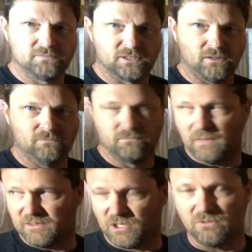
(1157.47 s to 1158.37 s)
So
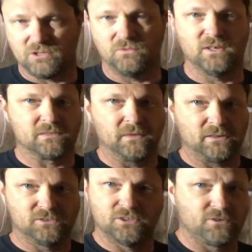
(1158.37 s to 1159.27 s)
I showed you once, I'm not
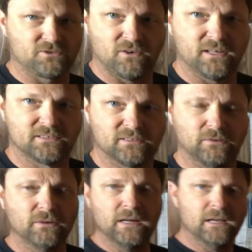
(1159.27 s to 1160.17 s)
going to show you twice.
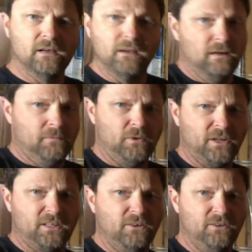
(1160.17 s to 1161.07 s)
So I'm going to
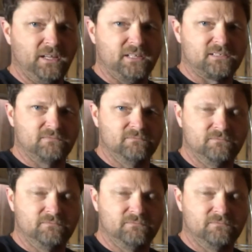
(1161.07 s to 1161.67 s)
get to doing this.